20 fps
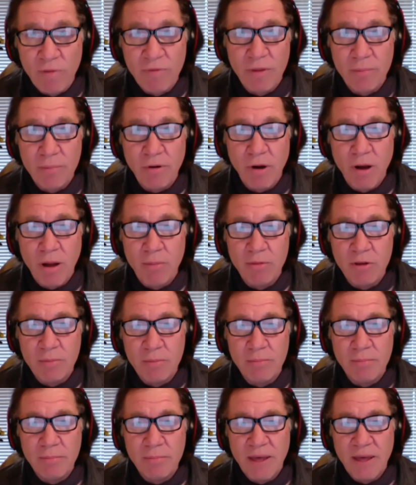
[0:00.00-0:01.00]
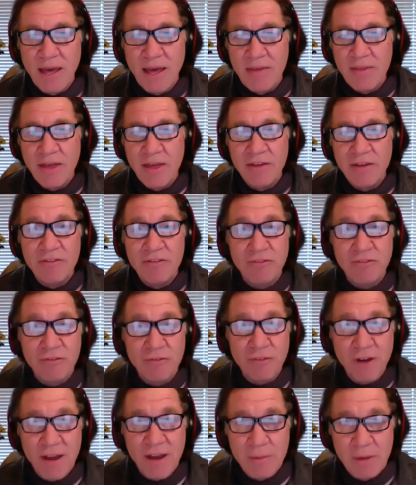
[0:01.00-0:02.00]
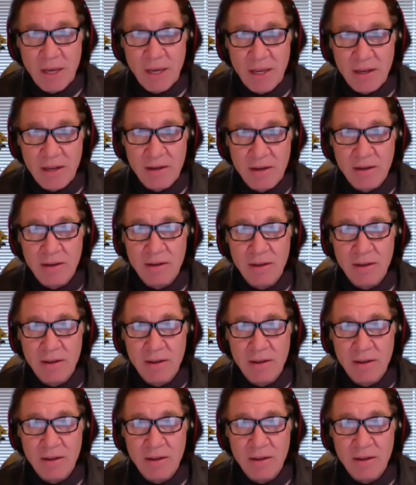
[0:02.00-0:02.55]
of the problem and then framing,